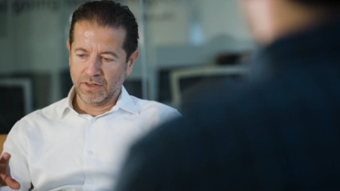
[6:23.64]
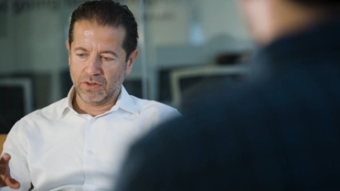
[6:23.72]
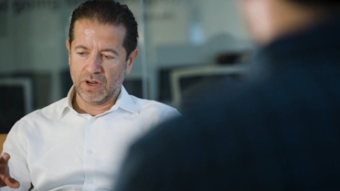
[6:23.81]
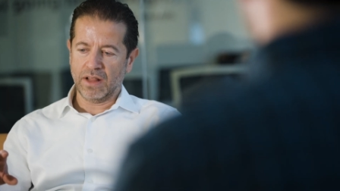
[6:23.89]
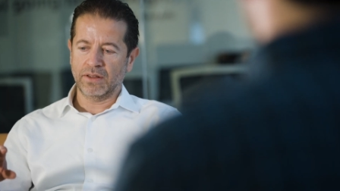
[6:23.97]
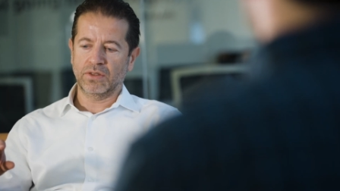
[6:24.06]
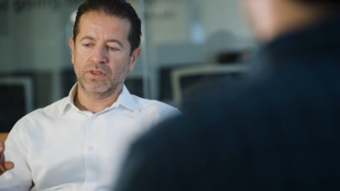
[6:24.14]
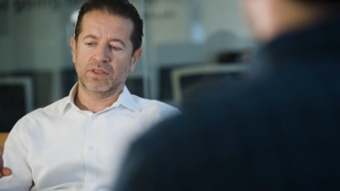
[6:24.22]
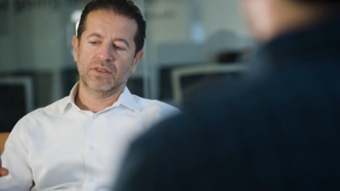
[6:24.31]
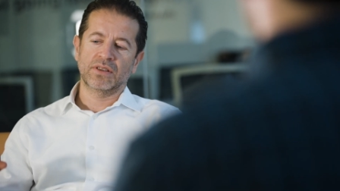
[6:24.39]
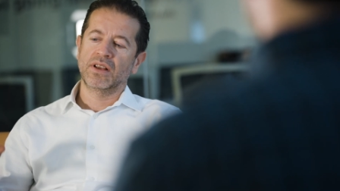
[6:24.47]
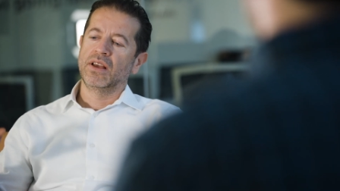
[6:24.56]
the
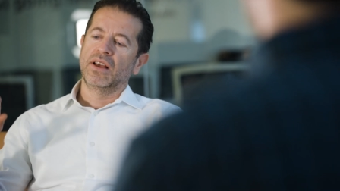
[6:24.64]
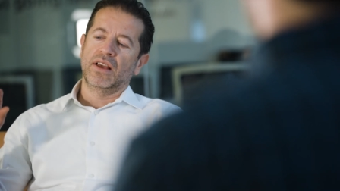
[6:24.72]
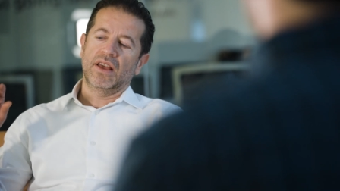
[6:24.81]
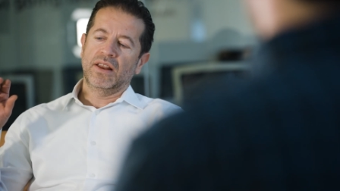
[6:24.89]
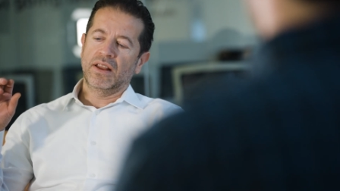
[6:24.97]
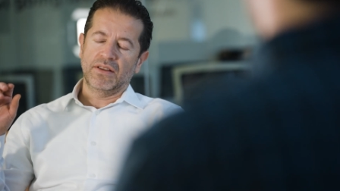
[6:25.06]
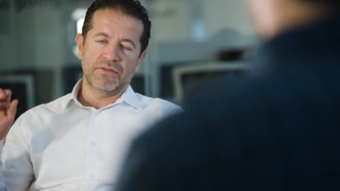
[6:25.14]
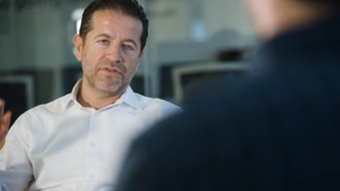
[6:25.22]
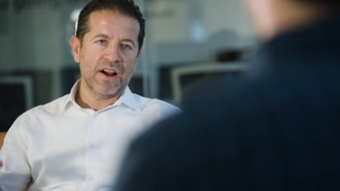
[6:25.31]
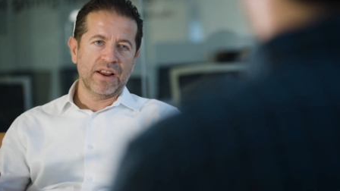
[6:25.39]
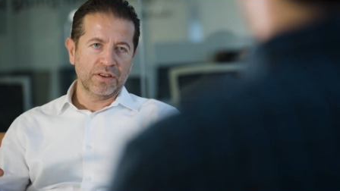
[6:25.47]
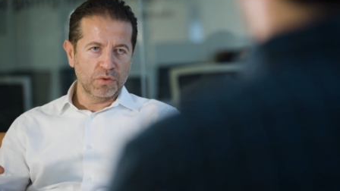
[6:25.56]
challenges, and then
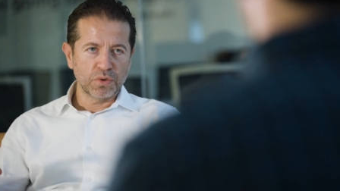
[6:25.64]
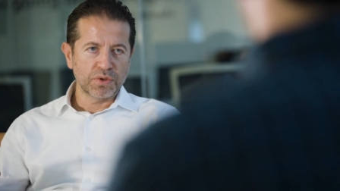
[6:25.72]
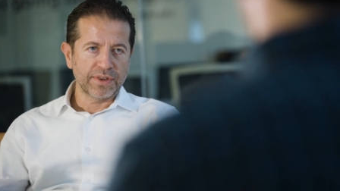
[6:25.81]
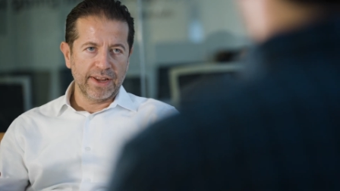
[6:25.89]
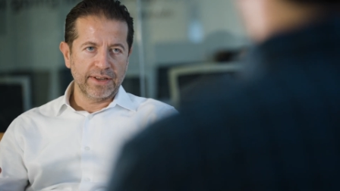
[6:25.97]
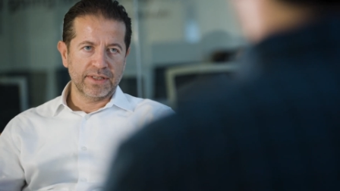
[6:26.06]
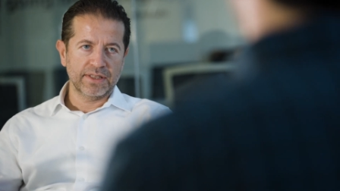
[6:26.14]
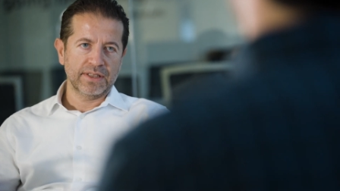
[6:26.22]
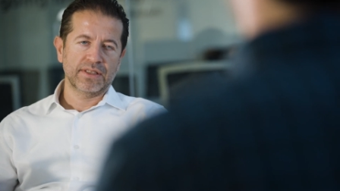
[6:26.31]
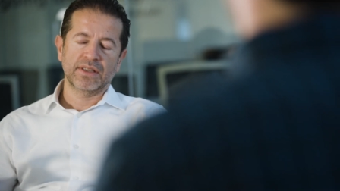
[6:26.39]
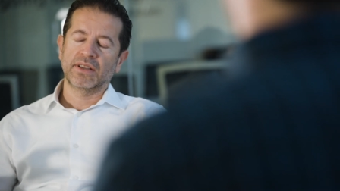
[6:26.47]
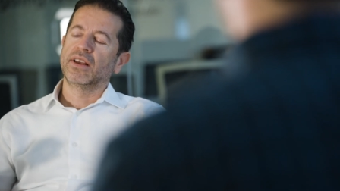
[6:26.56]
defining use
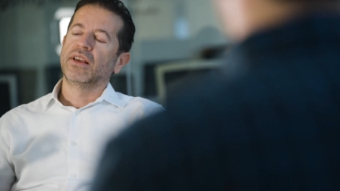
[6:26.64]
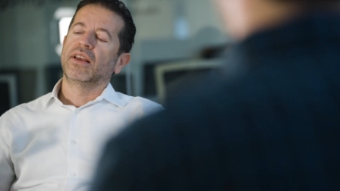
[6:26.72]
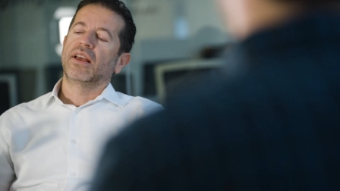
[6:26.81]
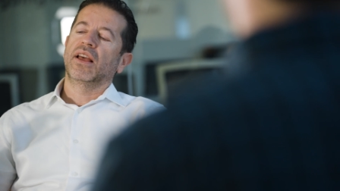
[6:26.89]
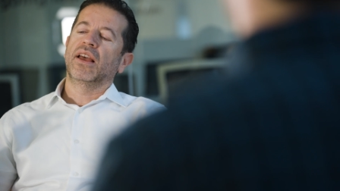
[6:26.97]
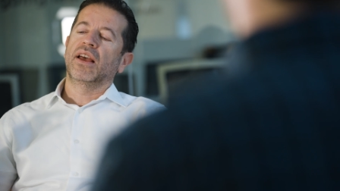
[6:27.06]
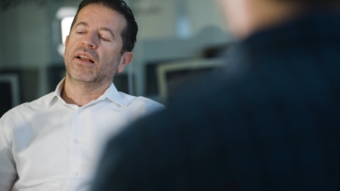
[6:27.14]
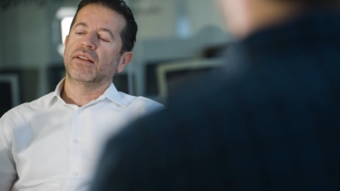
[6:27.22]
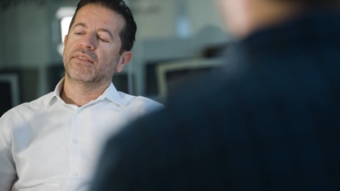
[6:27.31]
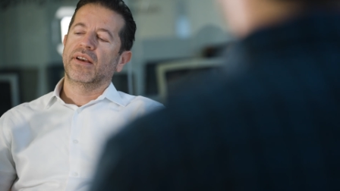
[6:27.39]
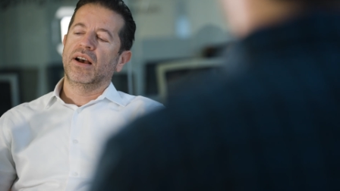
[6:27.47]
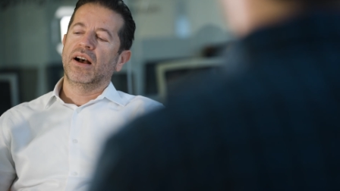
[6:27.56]
cases
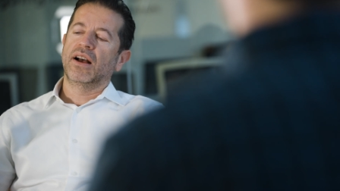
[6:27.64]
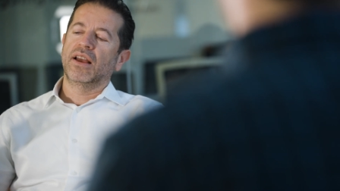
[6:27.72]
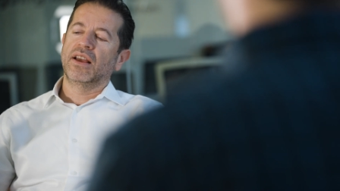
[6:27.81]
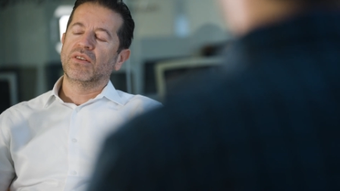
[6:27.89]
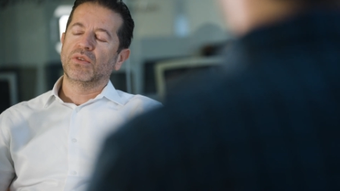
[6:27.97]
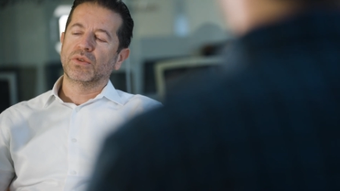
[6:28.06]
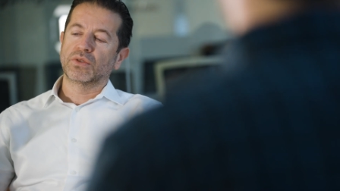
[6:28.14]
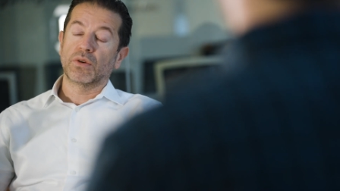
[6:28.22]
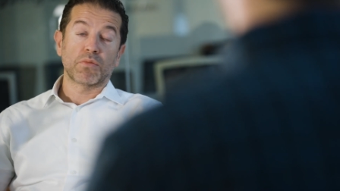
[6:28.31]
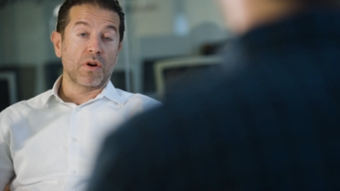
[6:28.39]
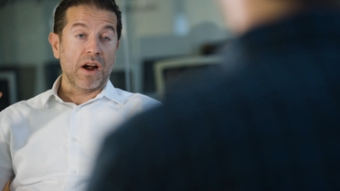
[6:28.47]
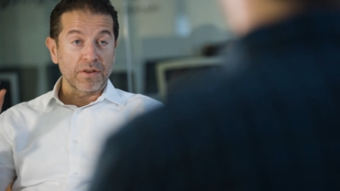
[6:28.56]
and, uh, and also
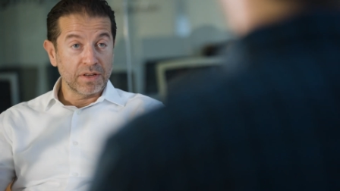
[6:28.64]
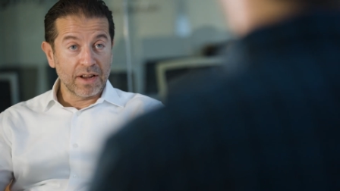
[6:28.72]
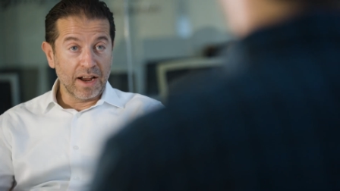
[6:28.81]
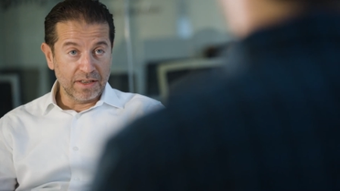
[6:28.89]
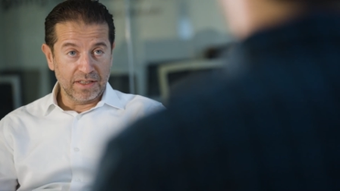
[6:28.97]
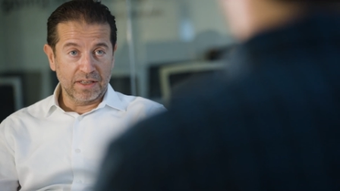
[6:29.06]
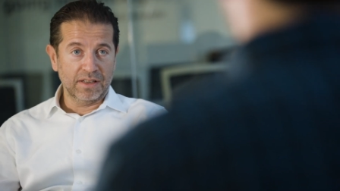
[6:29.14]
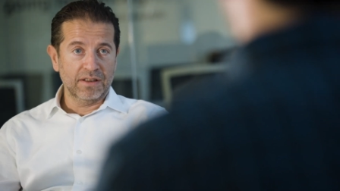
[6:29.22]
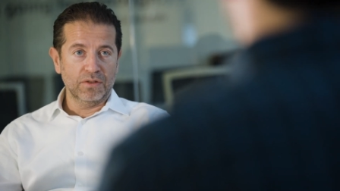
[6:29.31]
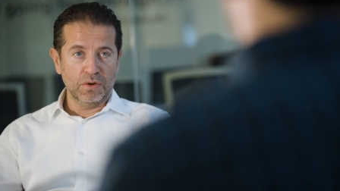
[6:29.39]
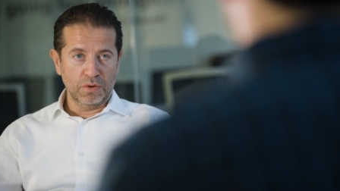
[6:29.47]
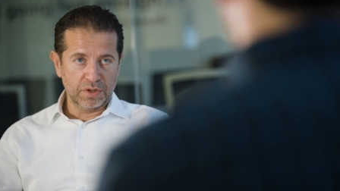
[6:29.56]
prioritizing
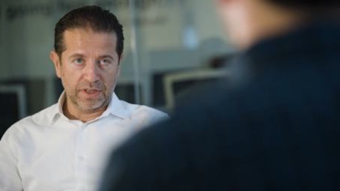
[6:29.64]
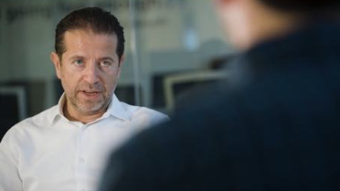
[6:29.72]
the use